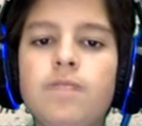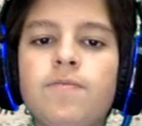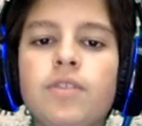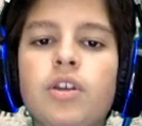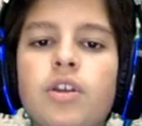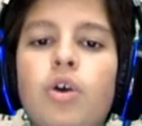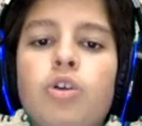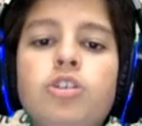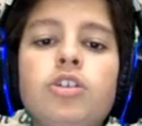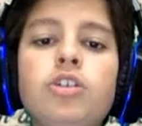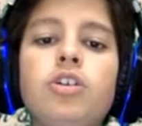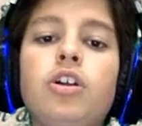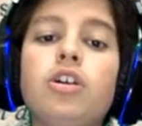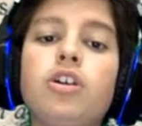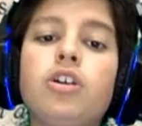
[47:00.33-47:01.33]
Also,
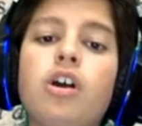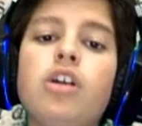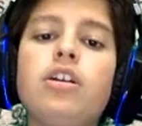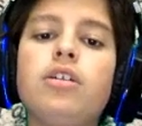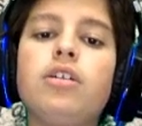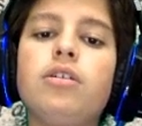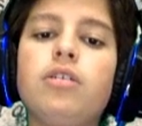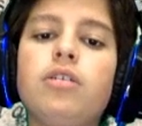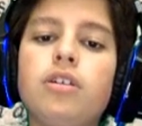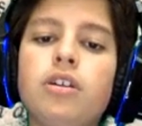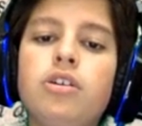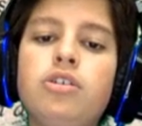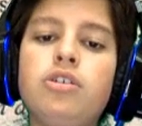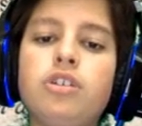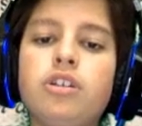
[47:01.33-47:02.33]
another card you
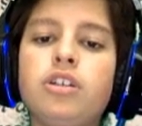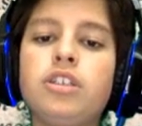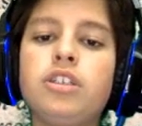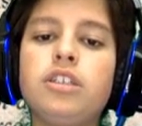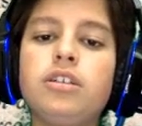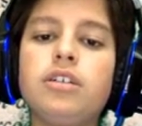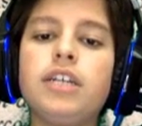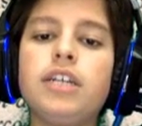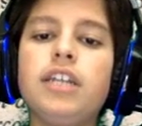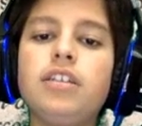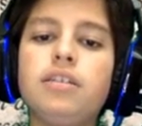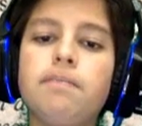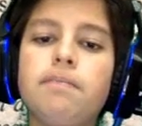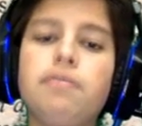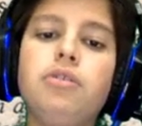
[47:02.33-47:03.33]
should consider against
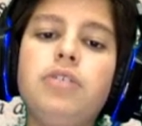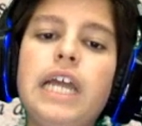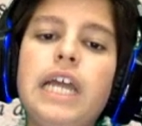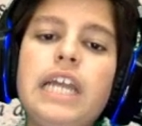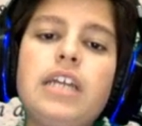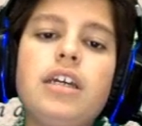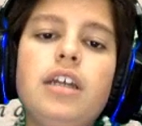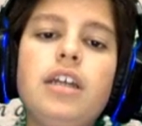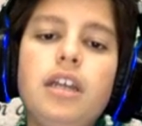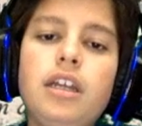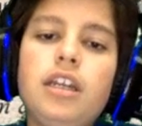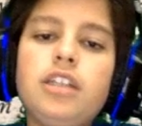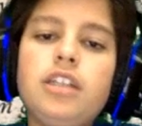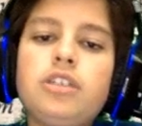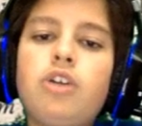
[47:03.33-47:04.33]
a blue deck
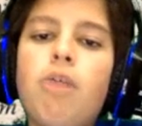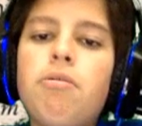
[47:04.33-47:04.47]
is Goblin